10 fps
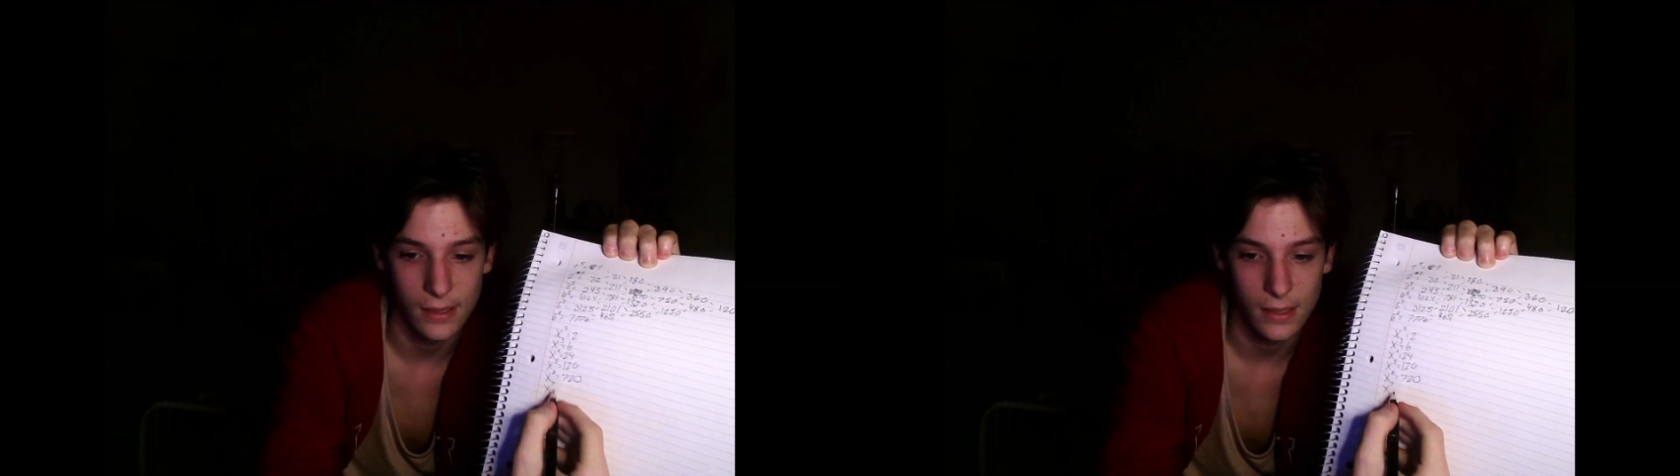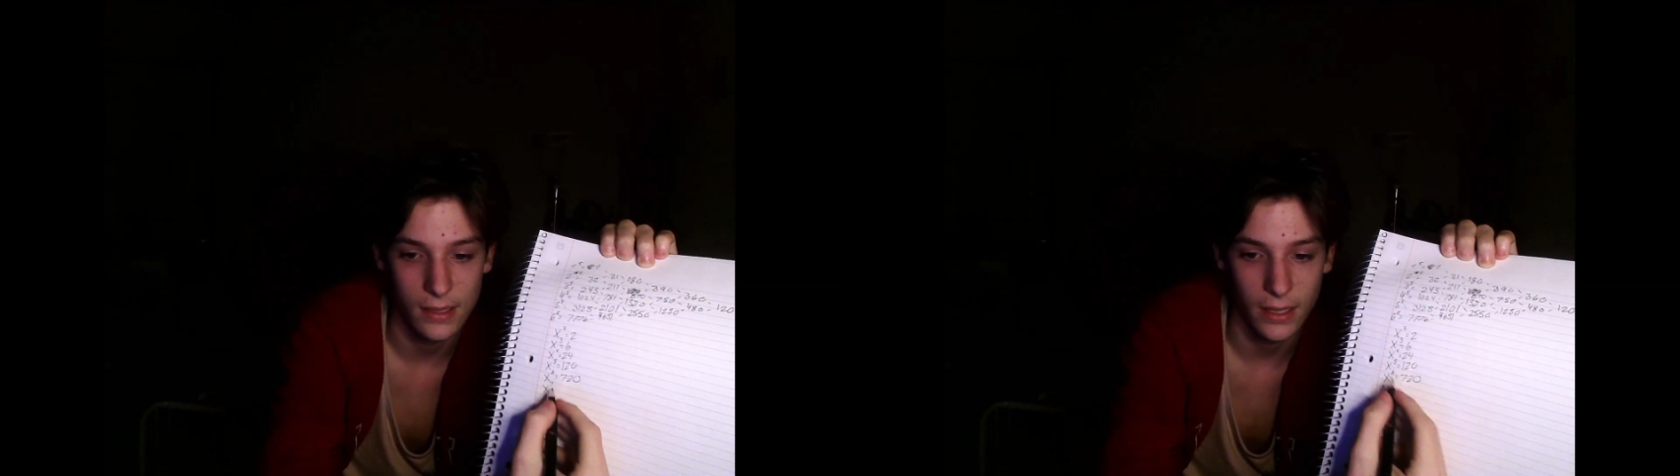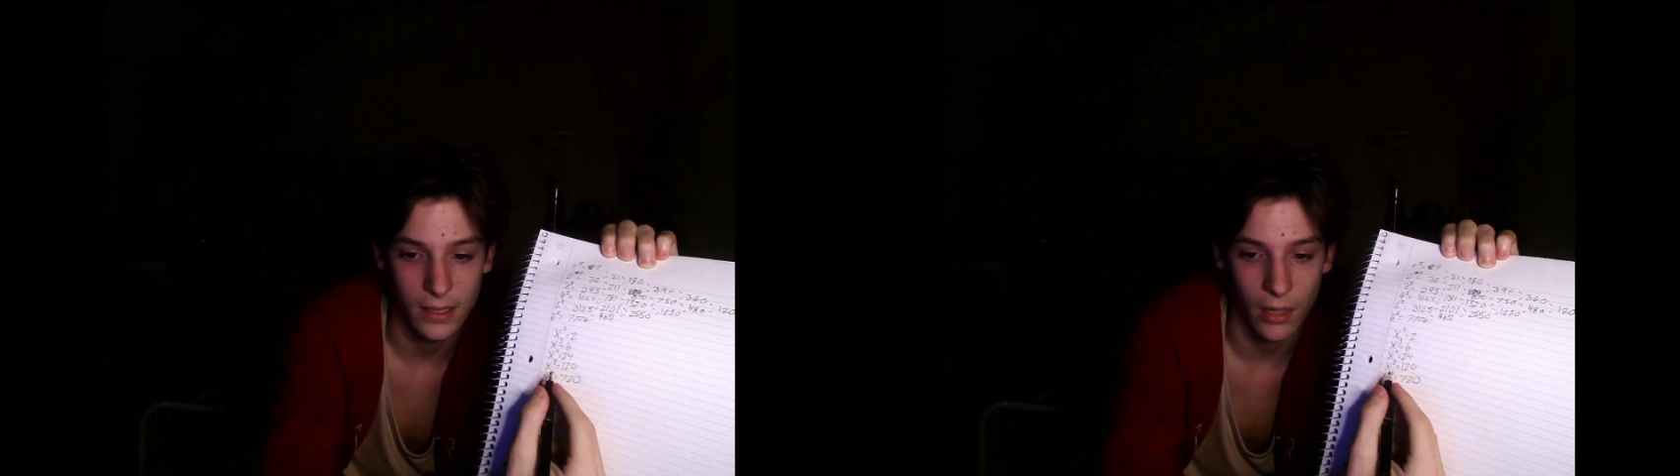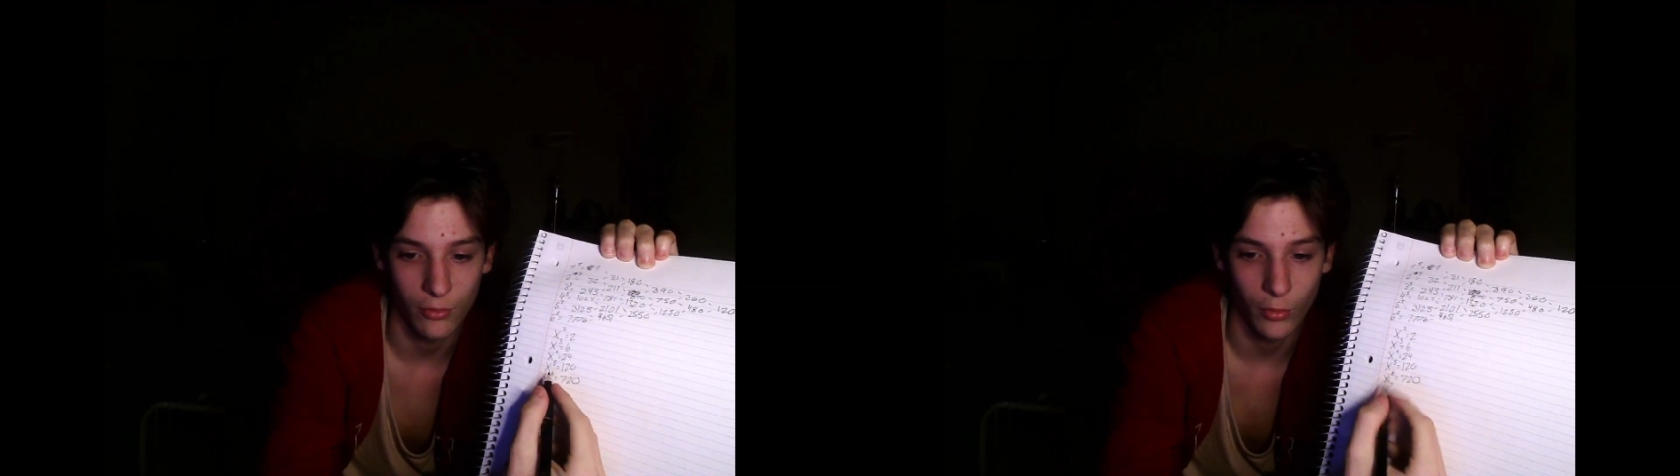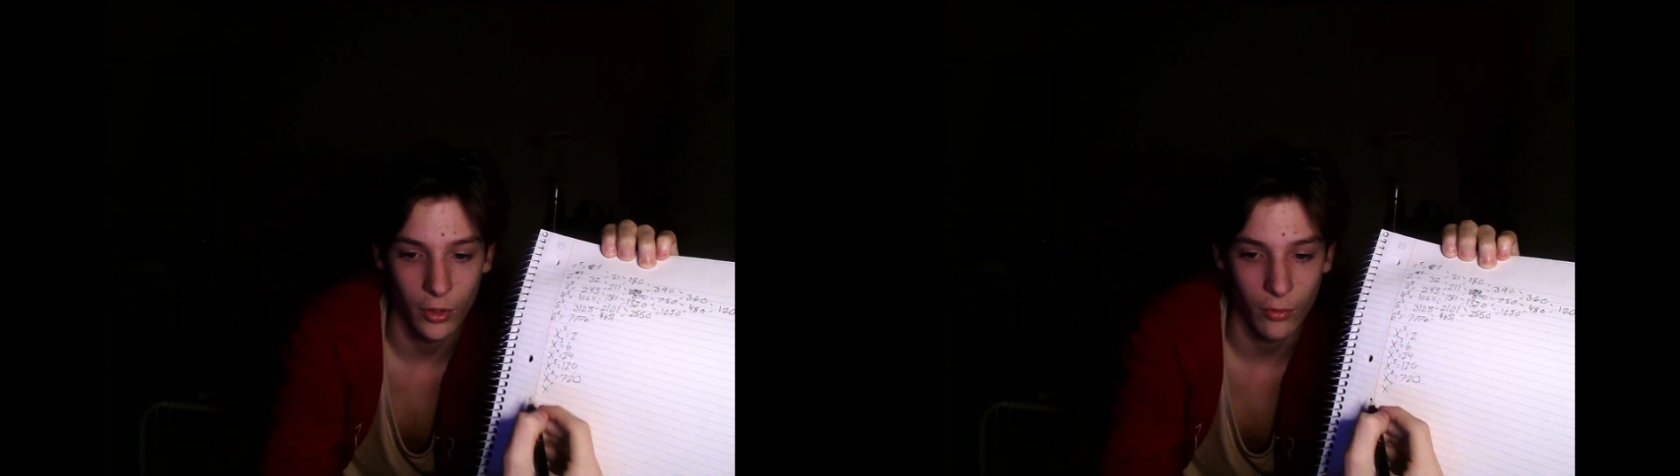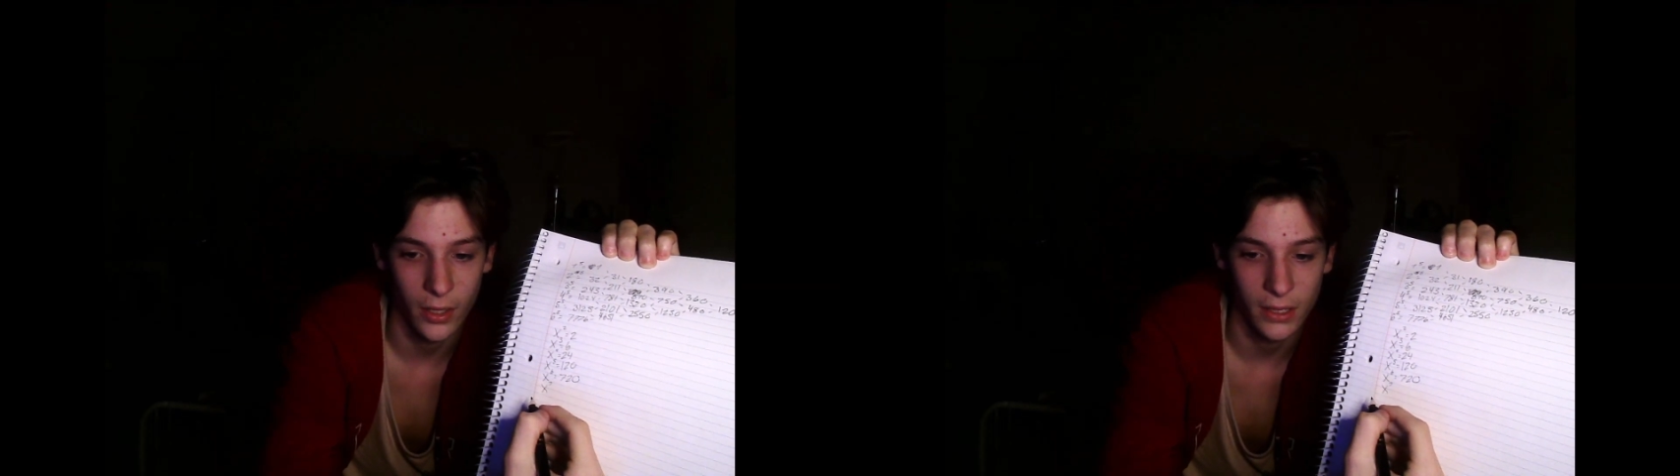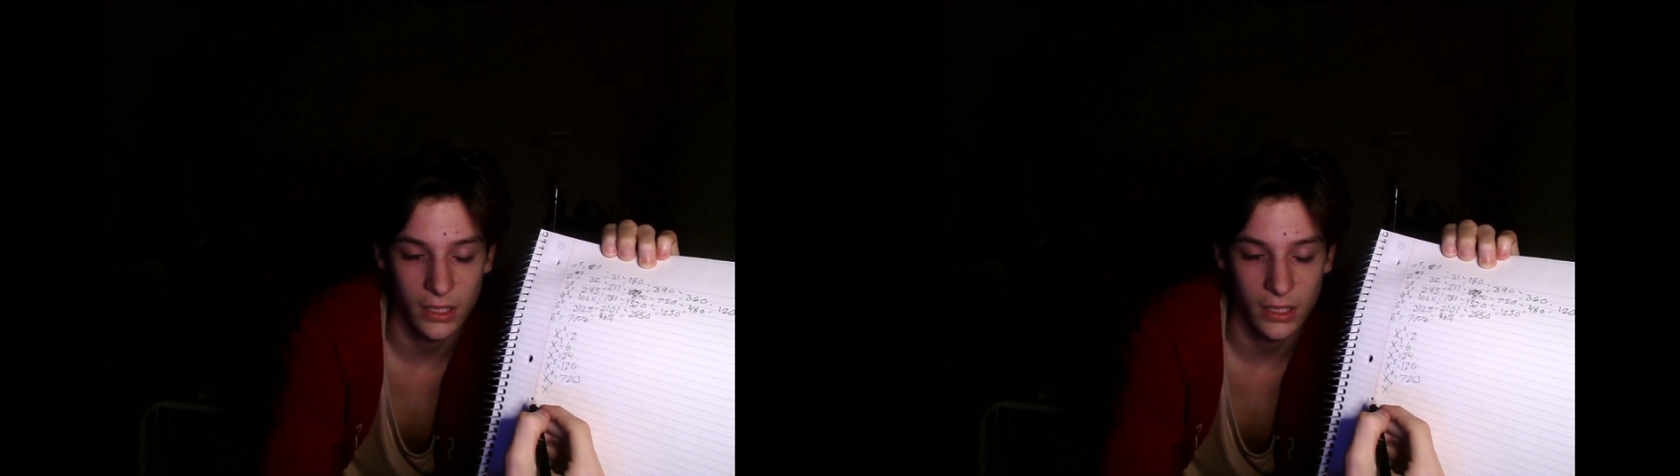6 times 120 is